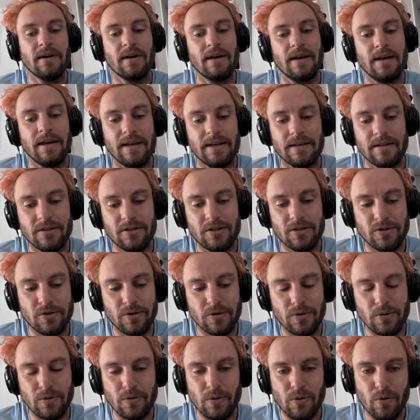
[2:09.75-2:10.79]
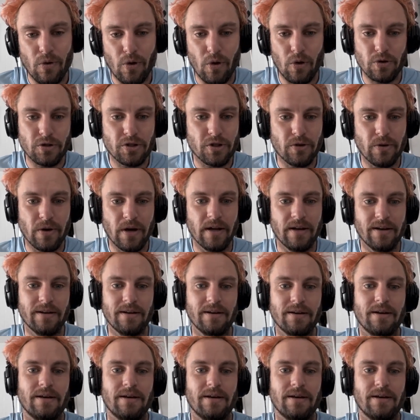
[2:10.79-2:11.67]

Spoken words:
into ultra running.